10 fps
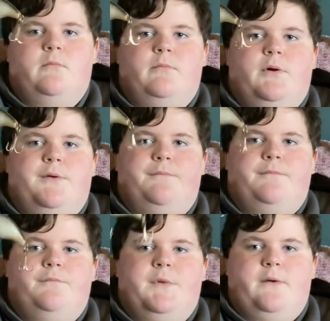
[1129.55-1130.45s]
But
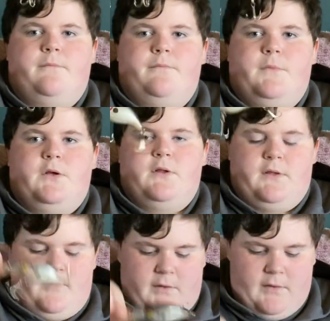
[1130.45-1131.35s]
yeah, looks like
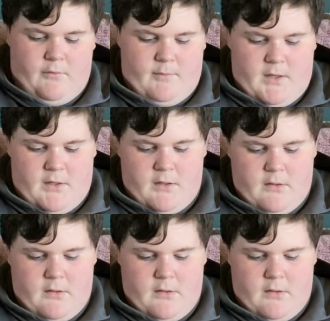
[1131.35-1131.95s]
something they would make.